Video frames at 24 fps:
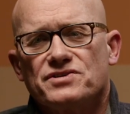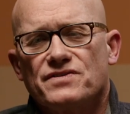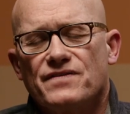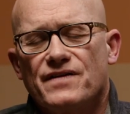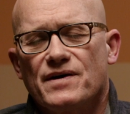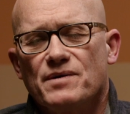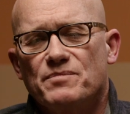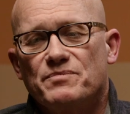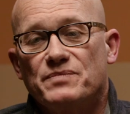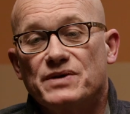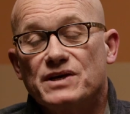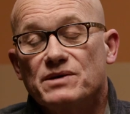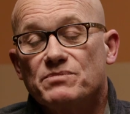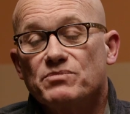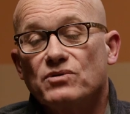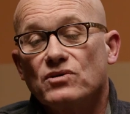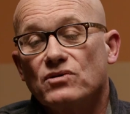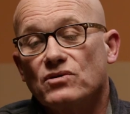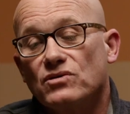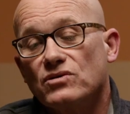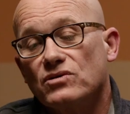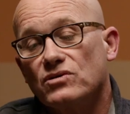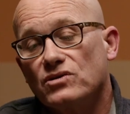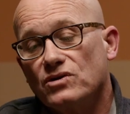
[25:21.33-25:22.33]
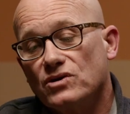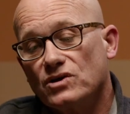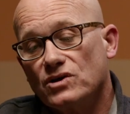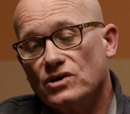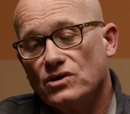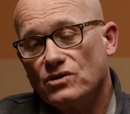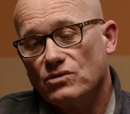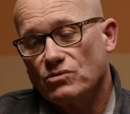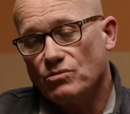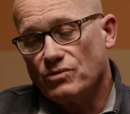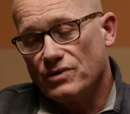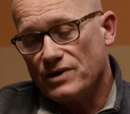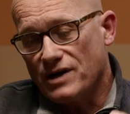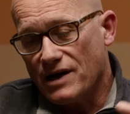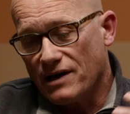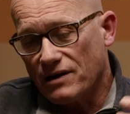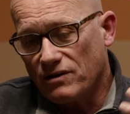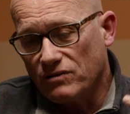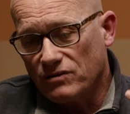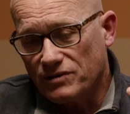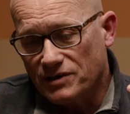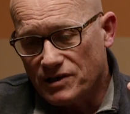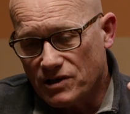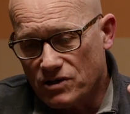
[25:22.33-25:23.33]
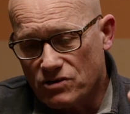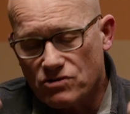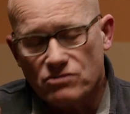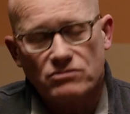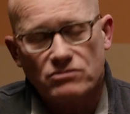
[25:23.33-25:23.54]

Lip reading: that people, we're not only,